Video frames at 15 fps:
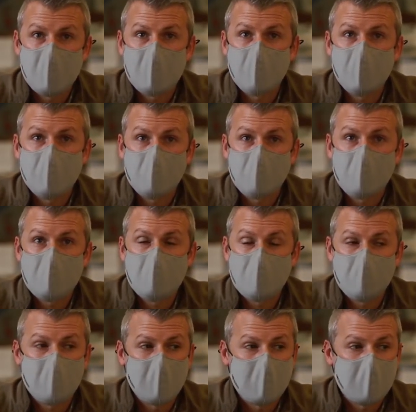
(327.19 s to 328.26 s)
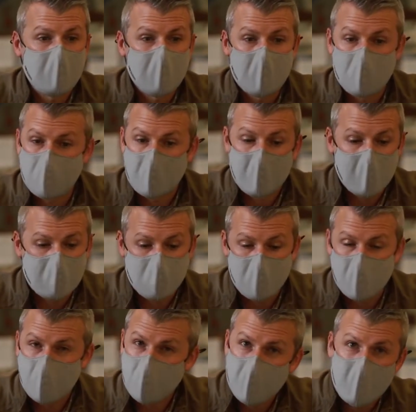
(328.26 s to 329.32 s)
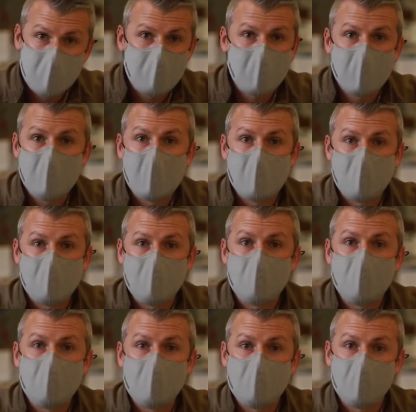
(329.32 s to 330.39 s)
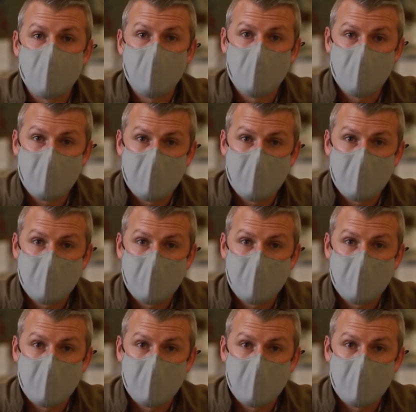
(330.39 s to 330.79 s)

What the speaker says: and we see that has a primary opportunity for